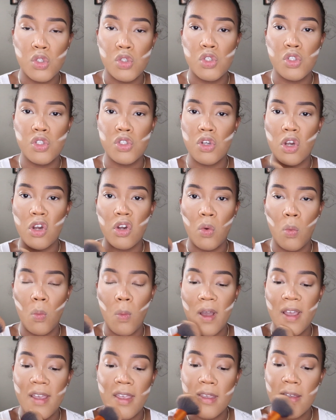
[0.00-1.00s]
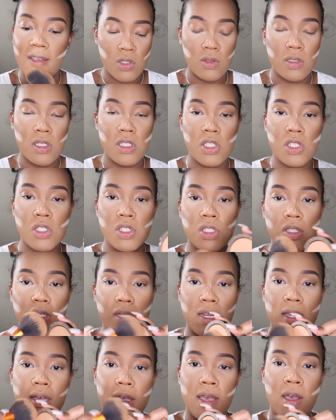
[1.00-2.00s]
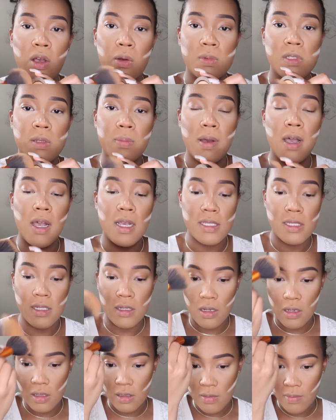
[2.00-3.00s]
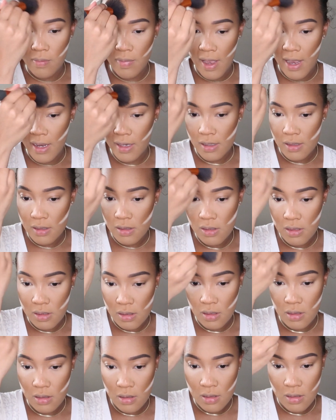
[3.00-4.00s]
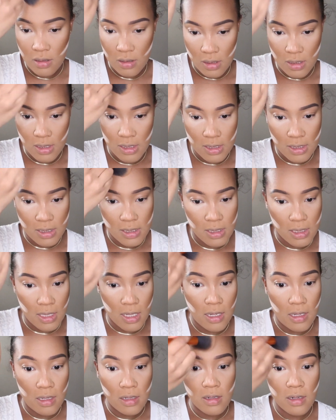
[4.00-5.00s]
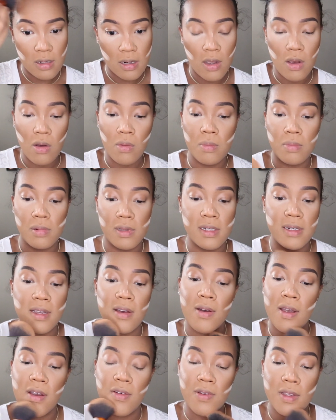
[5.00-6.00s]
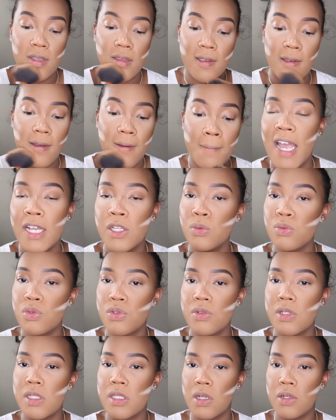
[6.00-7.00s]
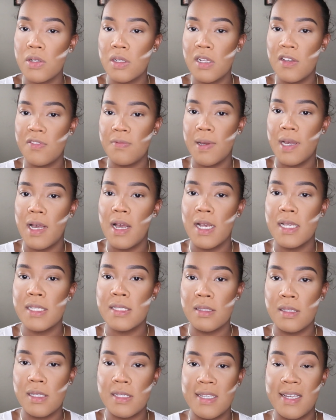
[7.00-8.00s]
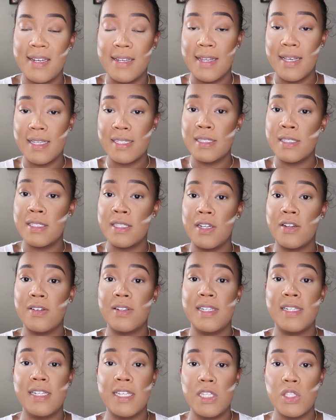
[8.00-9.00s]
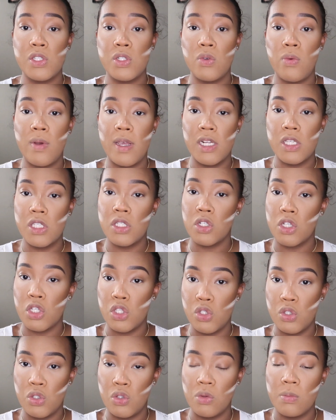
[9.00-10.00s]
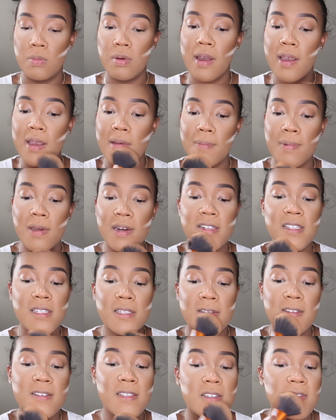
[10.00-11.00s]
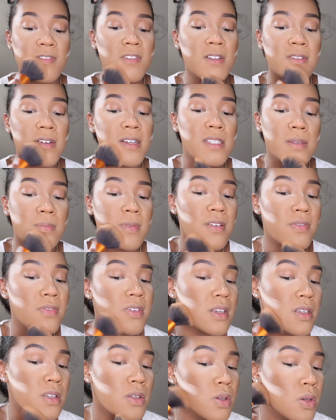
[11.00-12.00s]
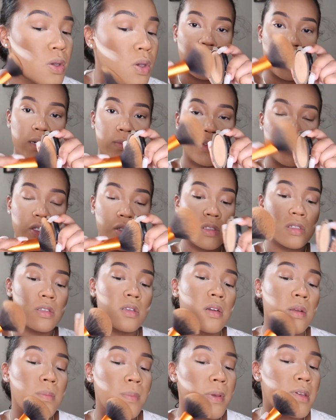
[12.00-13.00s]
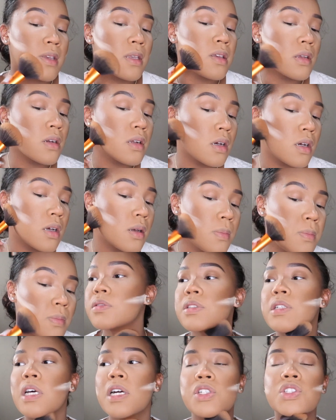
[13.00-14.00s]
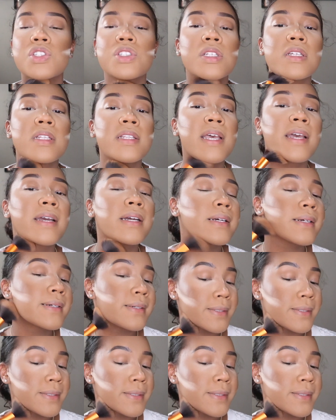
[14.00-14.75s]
stark white. So this is just gonna help deposit color back into the skin and help blend out everything. I don't do this underneath my eyes unless I necessarily need to and it's looking too bright, but I just use this for the rest of my face. Then I'm just gonna pick it up, touch the neck.